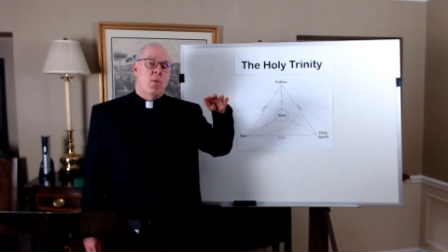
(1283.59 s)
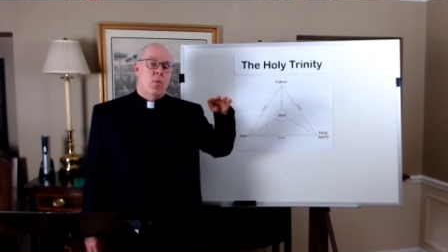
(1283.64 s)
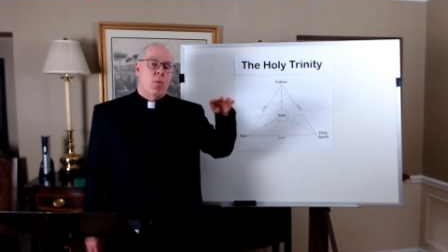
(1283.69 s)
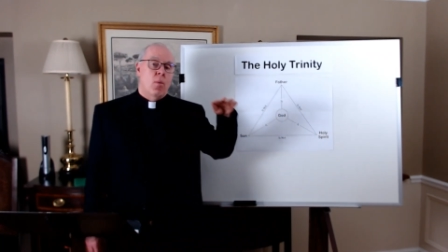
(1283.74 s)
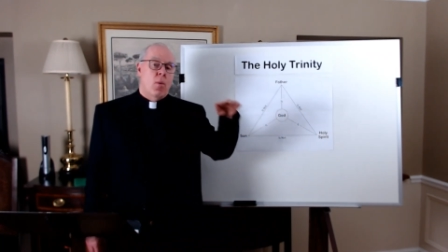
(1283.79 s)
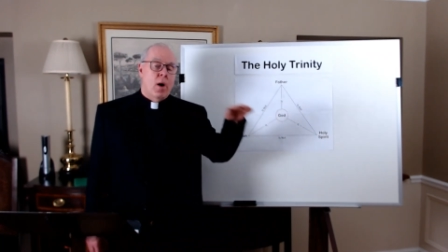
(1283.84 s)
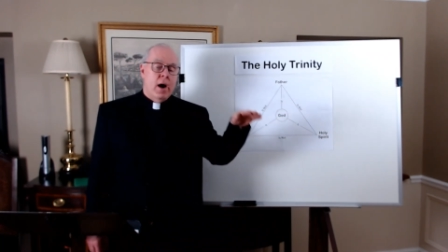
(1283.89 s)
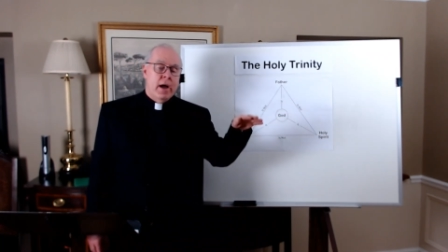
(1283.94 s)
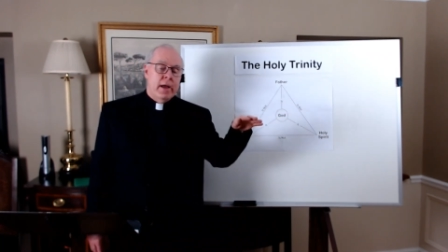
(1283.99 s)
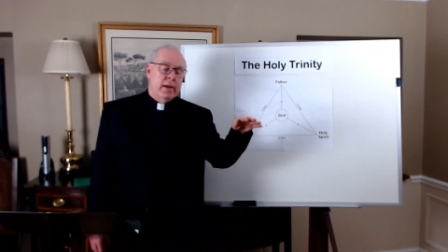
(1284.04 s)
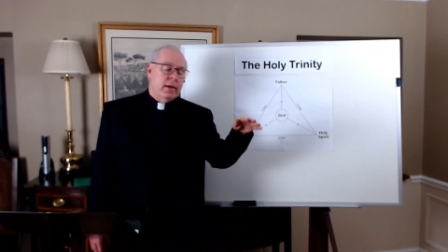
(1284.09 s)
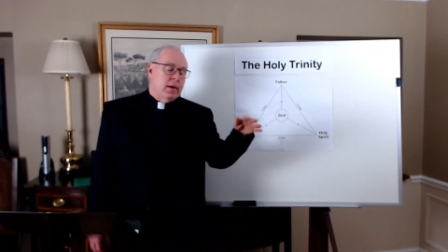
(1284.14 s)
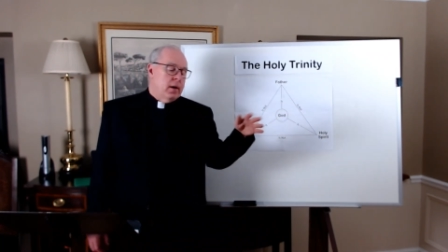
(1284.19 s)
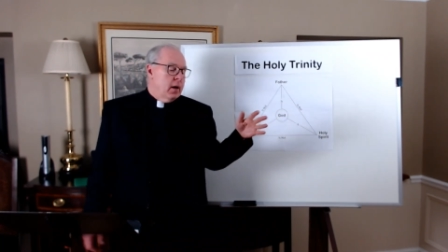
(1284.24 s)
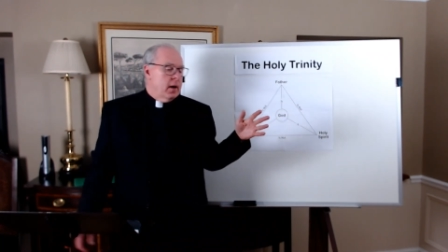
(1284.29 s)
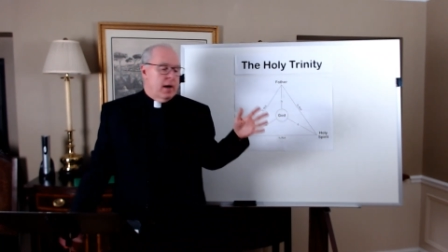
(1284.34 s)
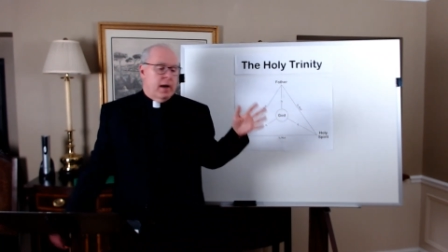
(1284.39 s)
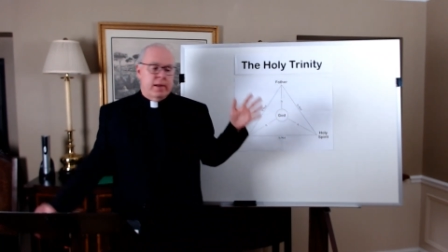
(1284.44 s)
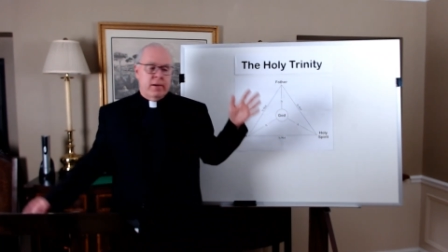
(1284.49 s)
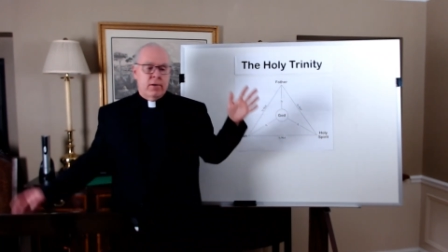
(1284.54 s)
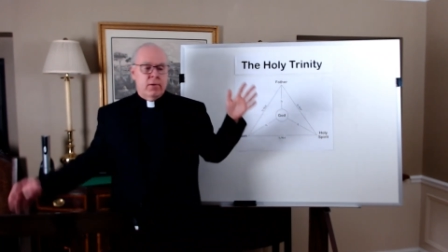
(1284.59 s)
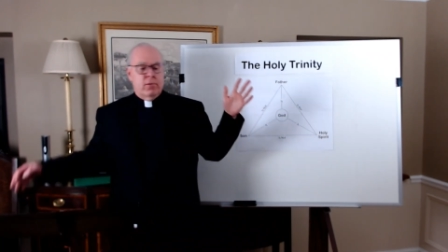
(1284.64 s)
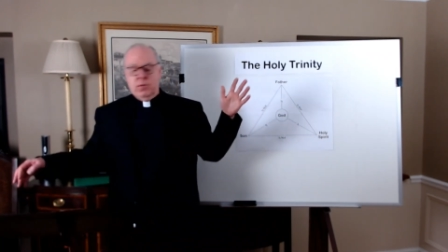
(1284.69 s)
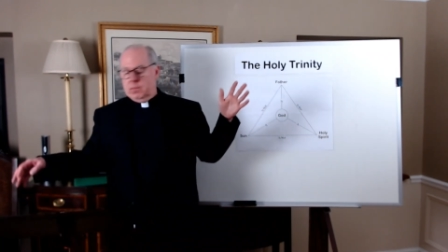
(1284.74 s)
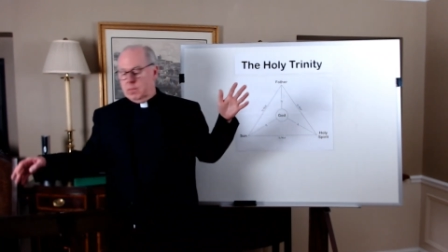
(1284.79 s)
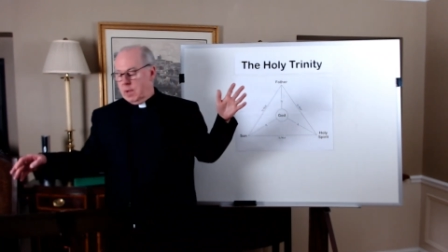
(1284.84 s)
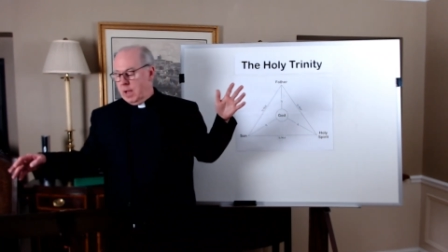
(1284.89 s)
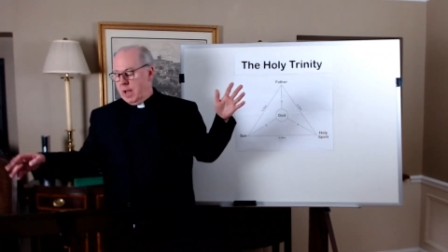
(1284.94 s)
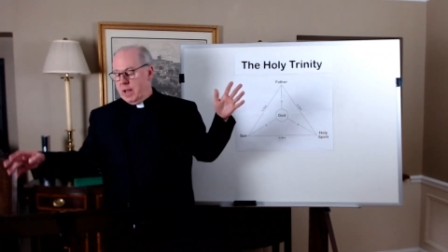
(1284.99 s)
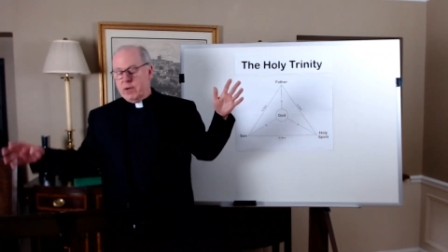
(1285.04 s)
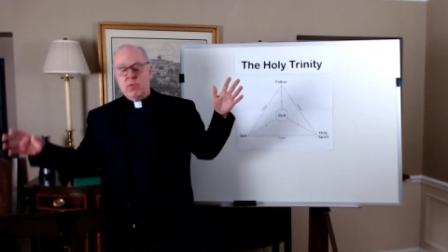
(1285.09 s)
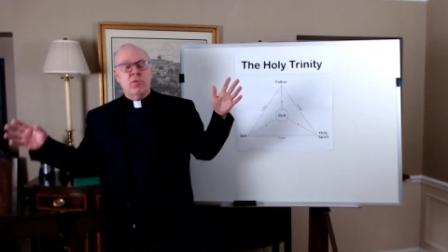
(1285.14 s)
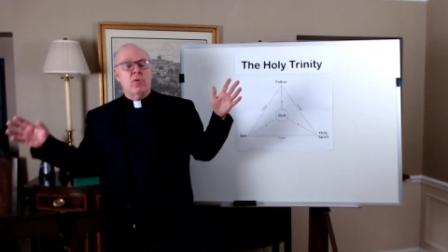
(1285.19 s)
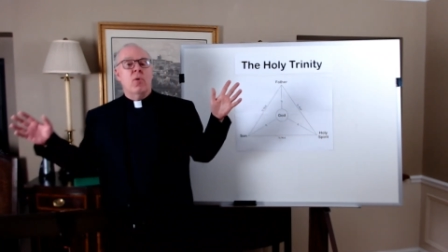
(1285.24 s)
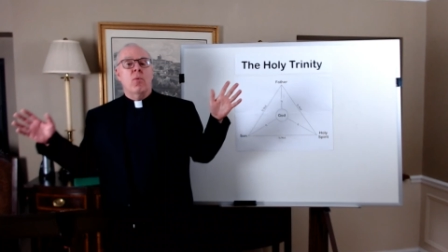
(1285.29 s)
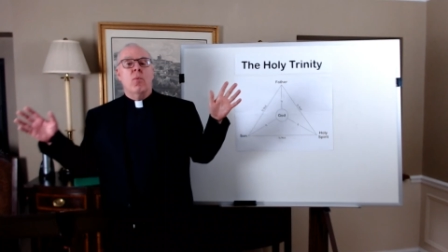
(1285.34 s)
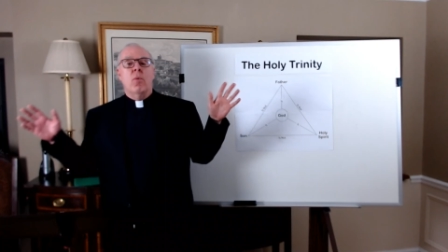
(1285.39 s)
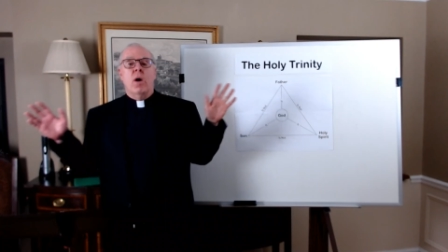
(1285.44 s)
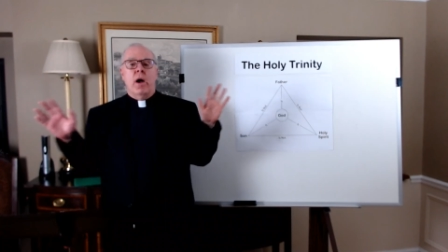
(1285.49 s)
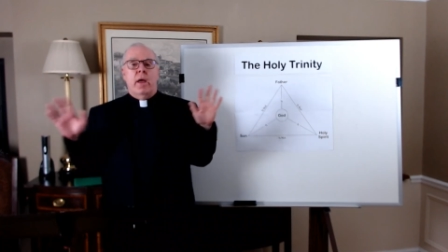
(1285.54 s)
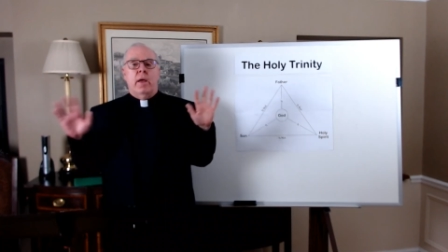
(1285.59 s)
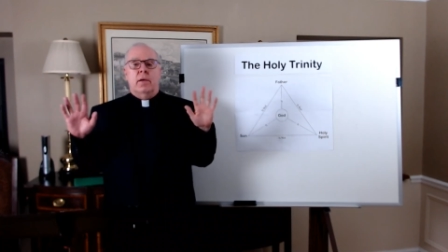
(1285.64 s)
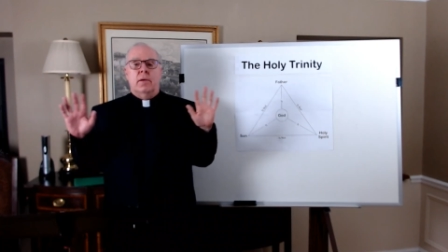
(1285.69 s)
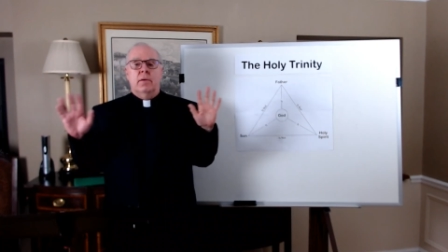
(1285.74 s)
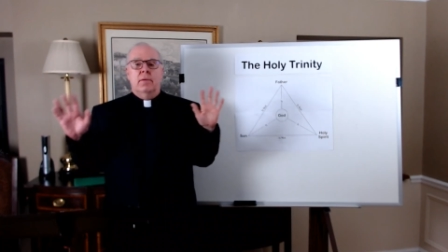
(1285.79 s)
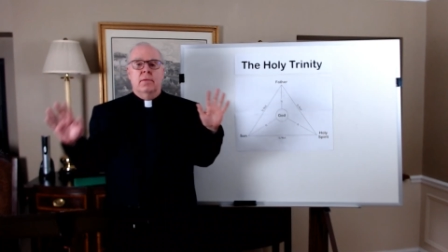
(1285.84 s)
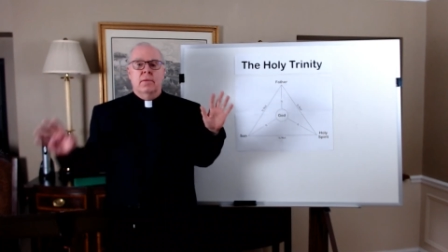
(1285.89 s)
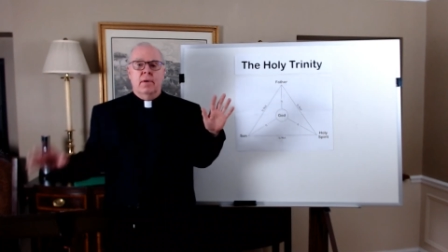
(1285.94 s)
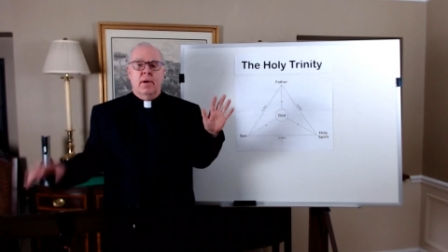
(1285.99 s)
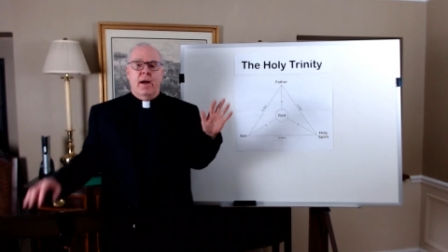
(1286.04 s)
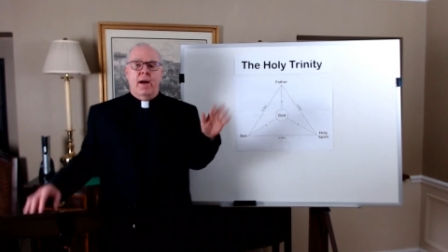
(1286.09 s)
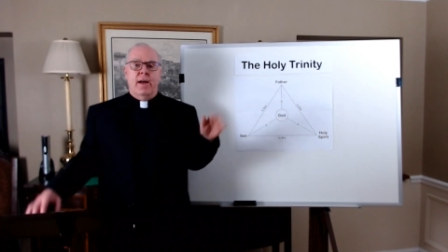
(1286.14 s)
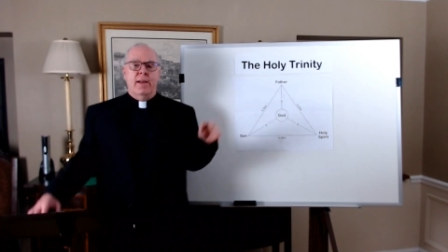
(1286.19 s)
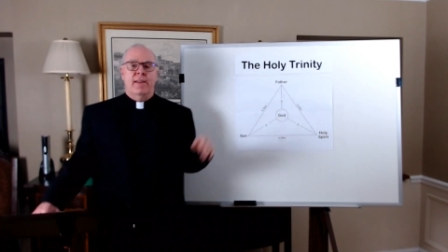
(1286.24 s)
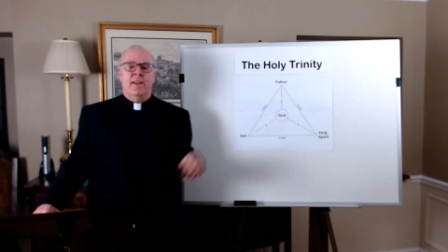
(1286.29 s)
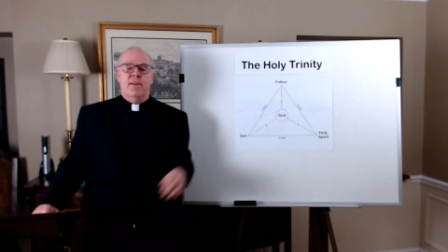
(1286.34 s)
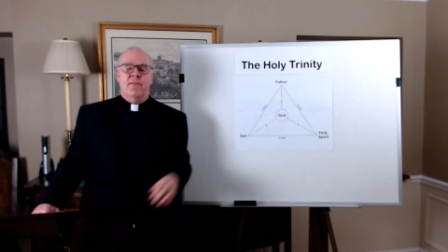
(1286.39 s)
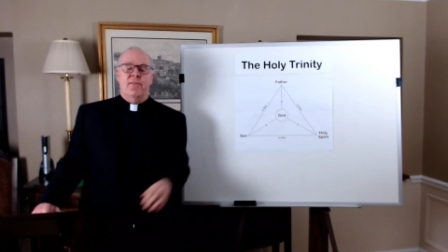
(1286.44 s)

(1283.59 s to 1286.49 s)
Why? I don't, I don't know why. I can't